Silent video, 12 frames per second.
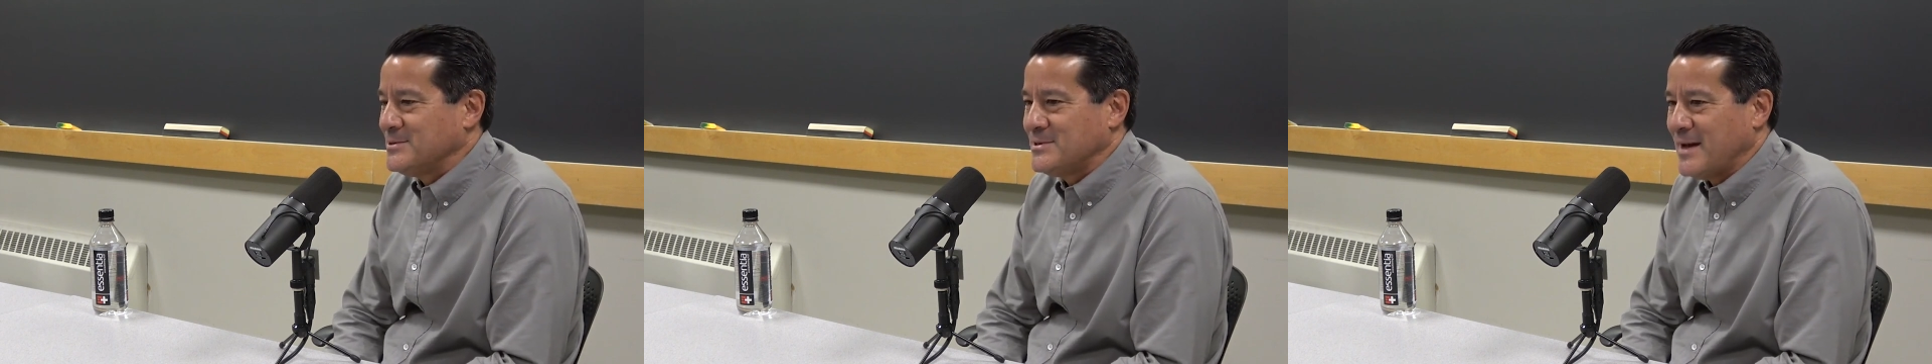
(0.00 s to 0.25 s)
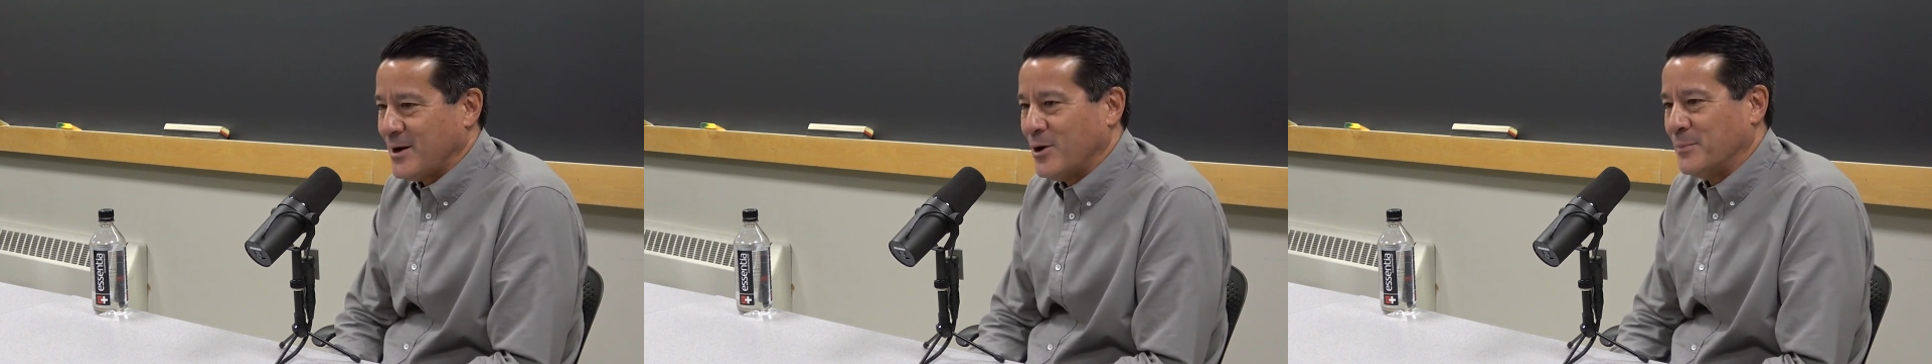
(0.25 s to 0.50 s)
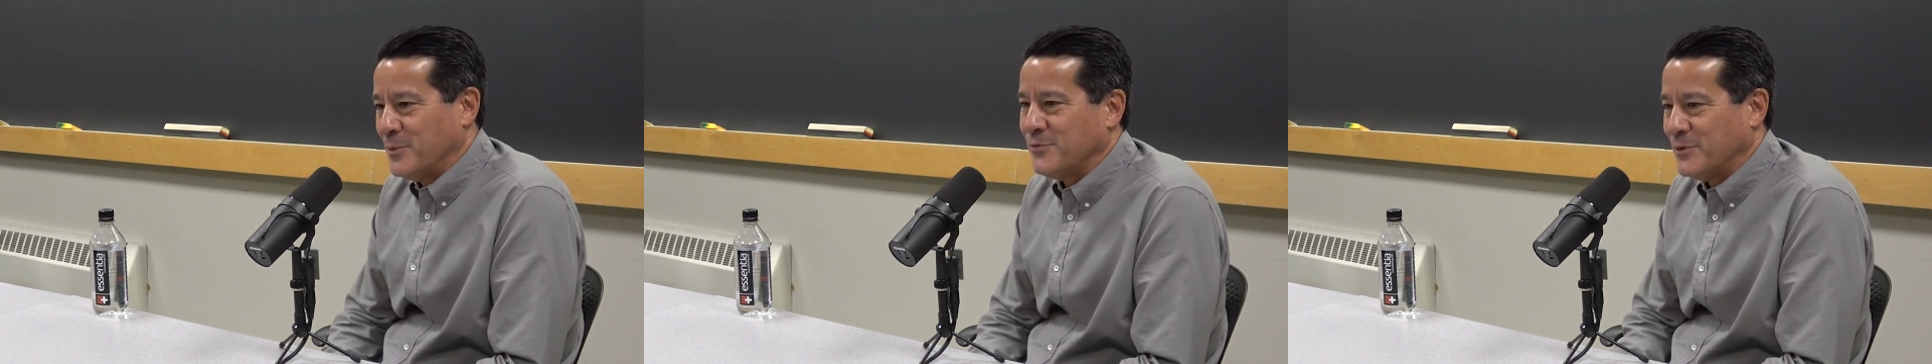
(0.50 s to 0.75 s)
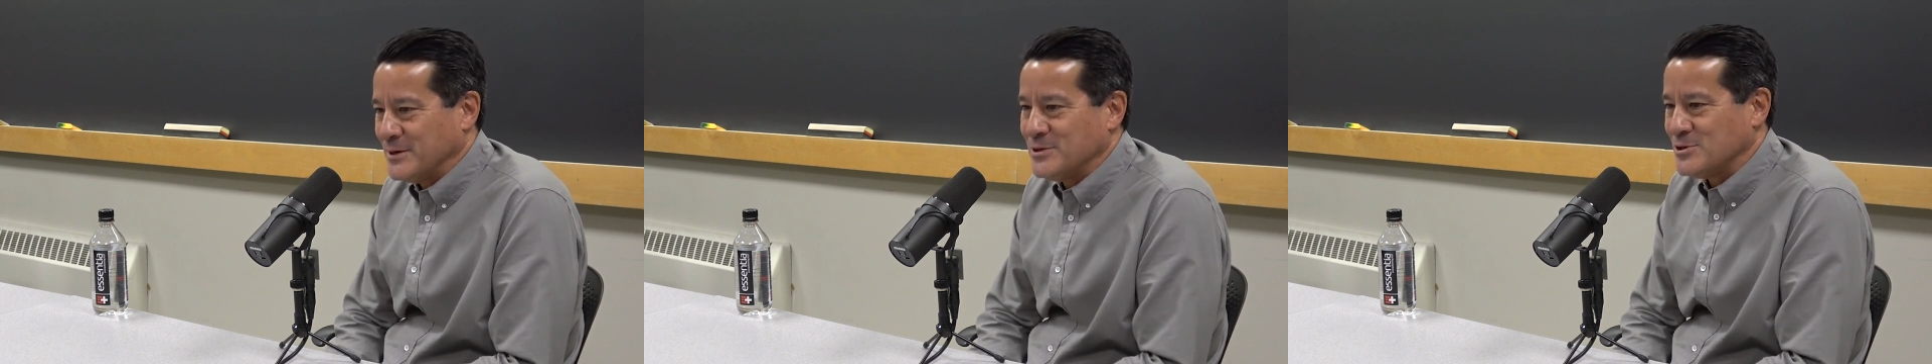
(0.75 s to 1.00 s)
Stat arb
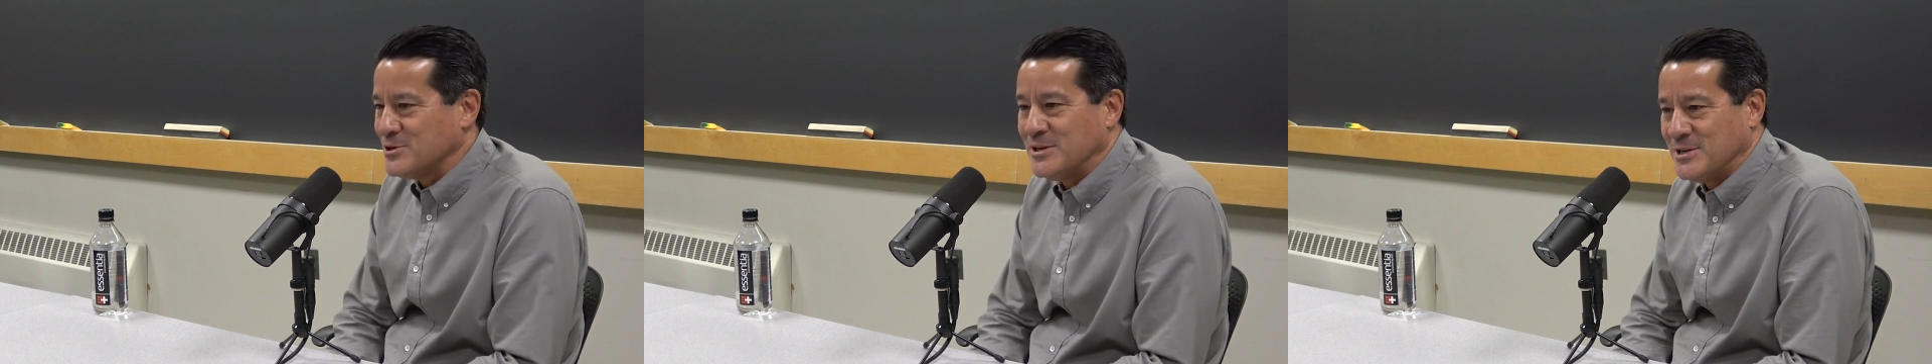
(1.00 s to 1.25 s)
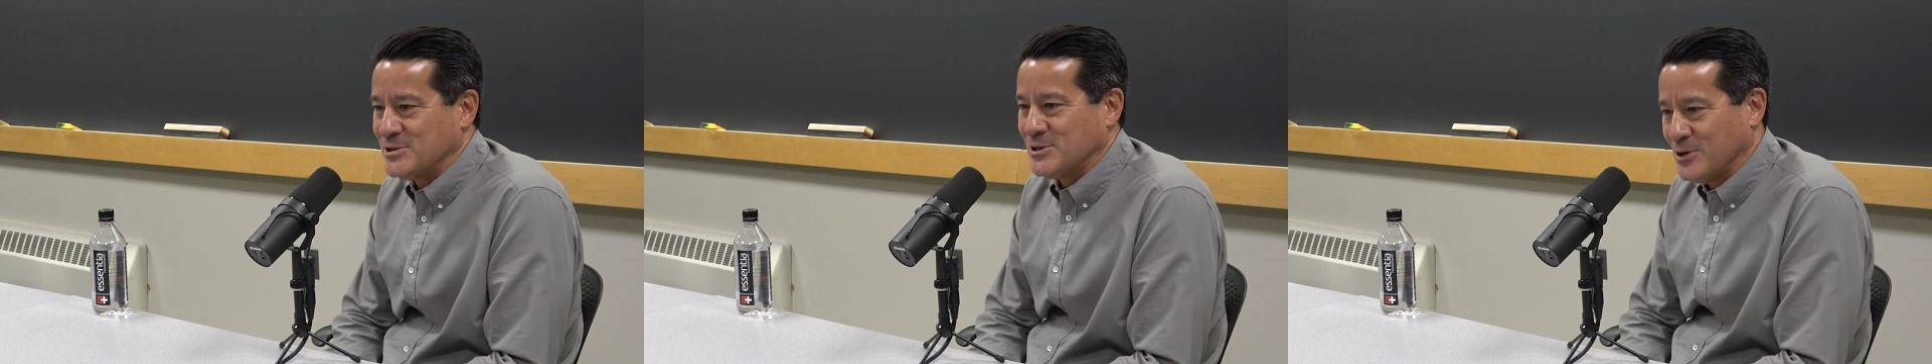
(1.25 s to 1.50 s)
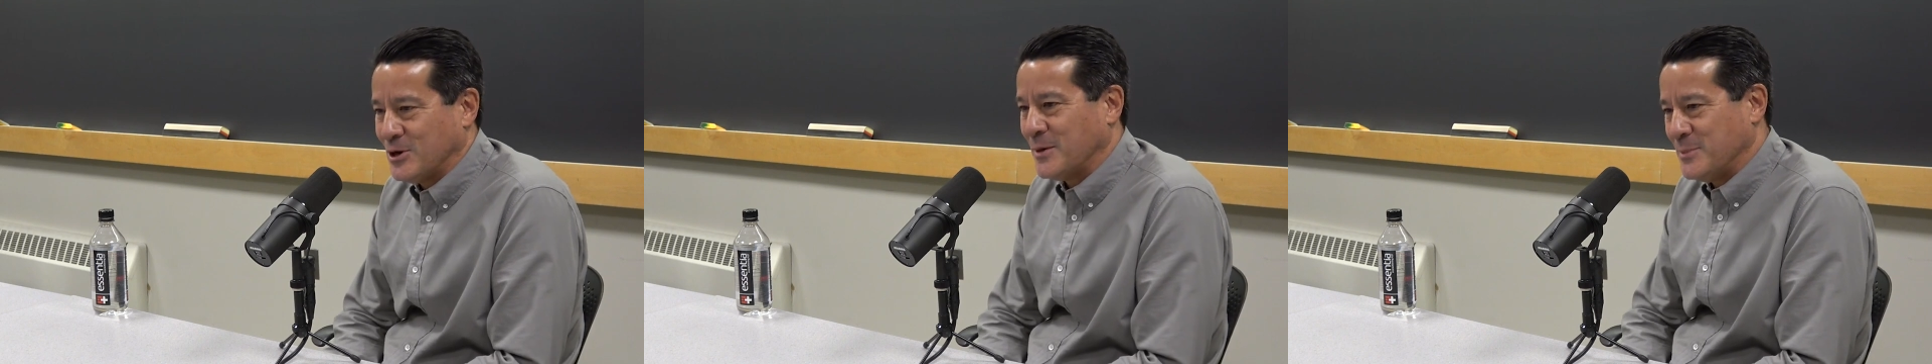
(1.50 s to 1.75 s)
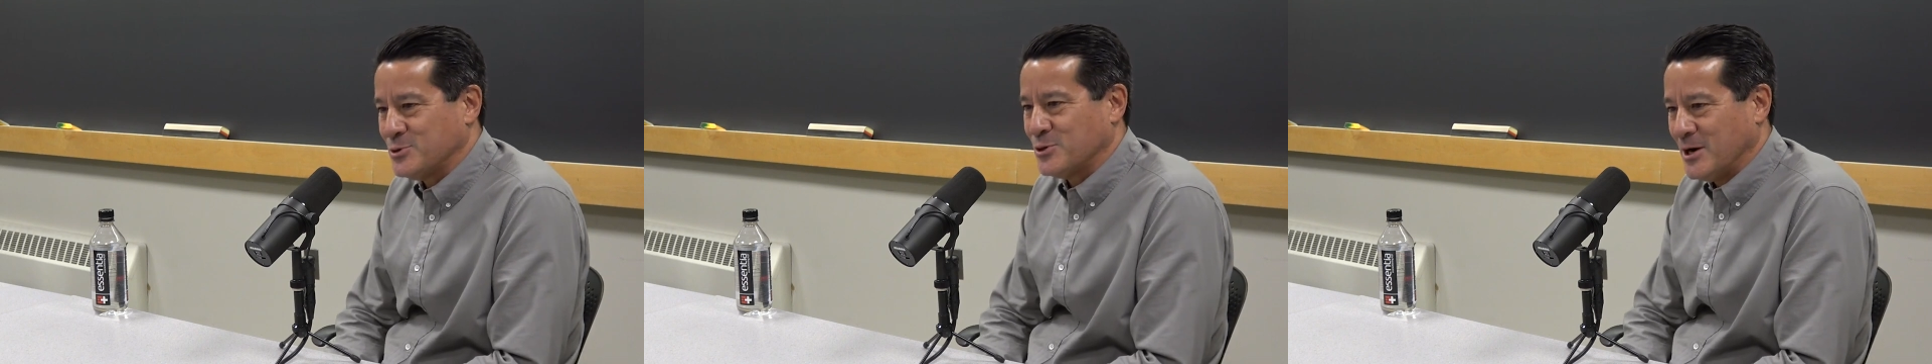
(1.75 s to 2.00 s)
referring to statistical
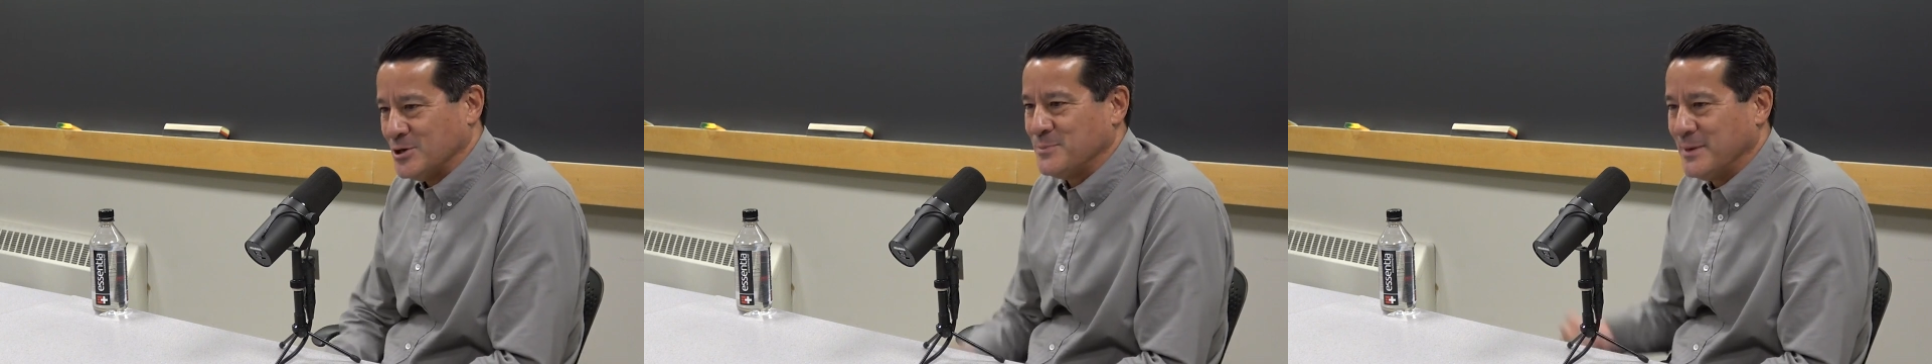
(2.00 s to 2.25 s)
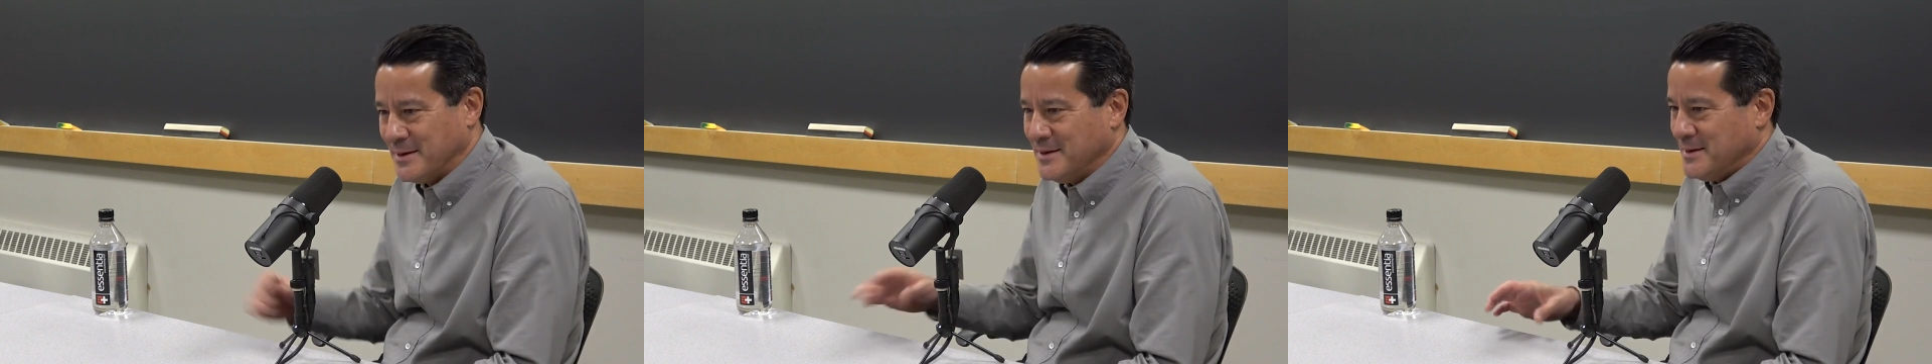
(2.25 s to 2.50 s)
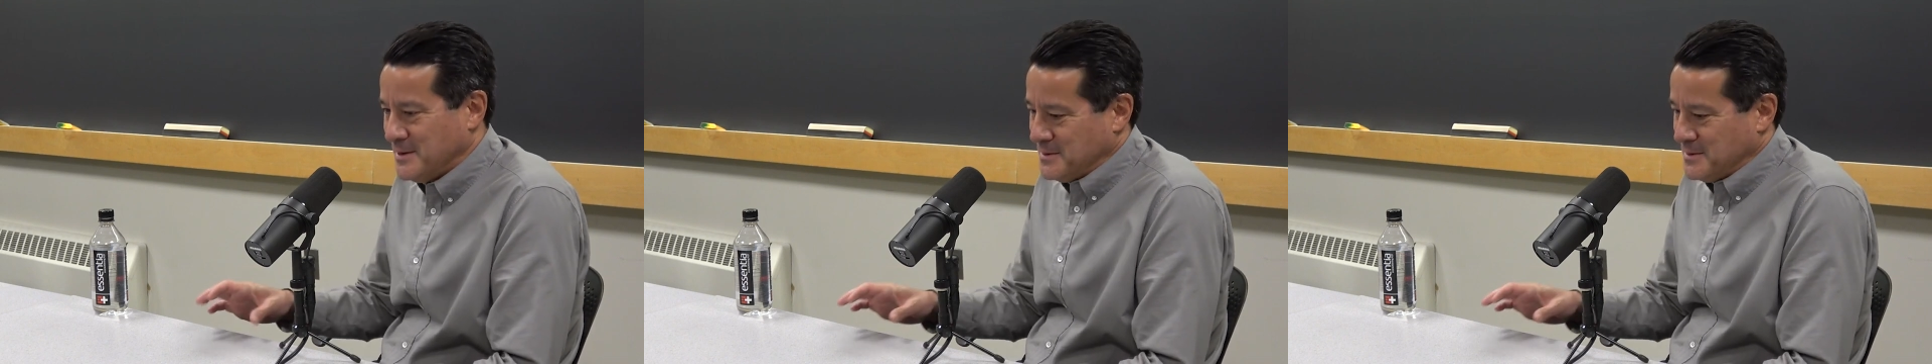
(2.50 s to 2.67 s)
arbitrage, but